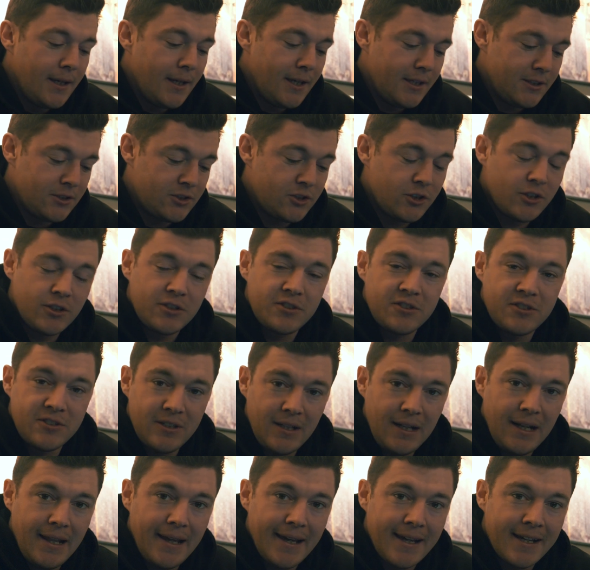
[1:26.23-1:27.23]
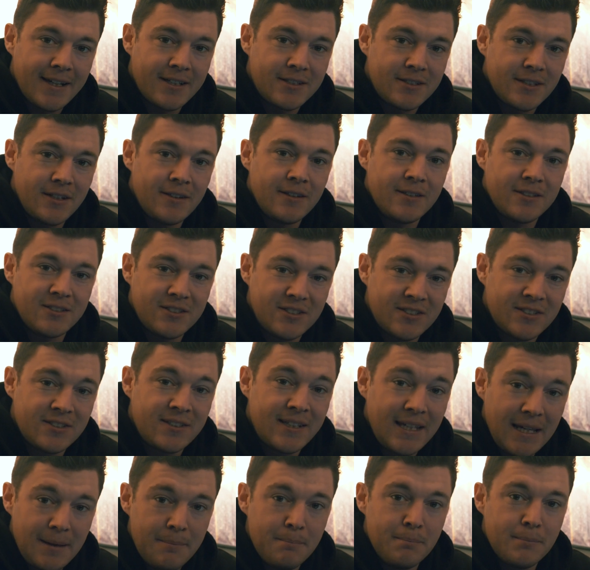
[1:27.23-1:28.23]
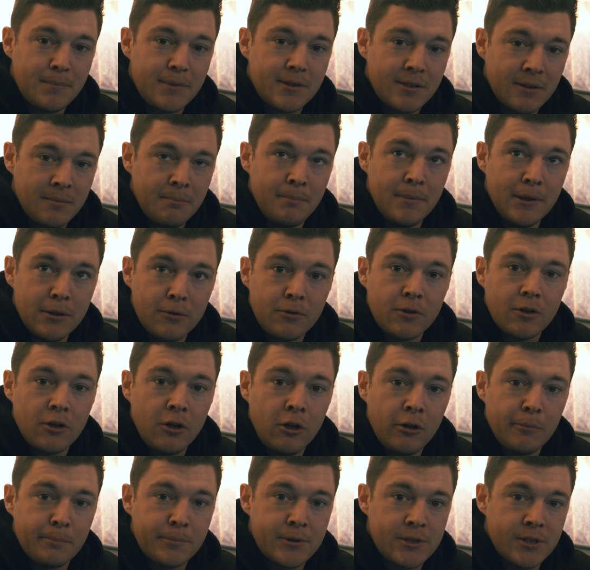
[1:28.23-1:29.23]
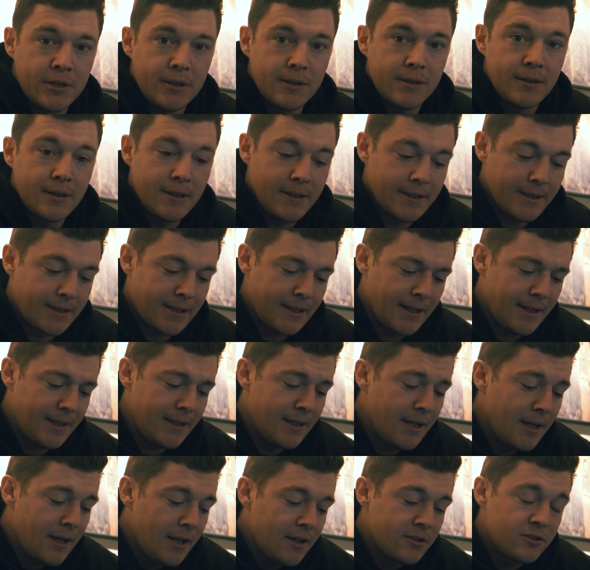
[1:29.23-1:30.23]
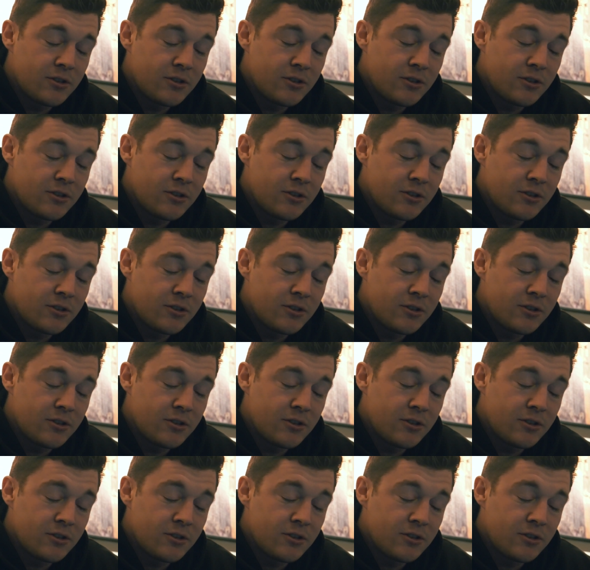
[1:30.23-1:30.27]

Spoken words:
is just select the skimmed milk option, okay?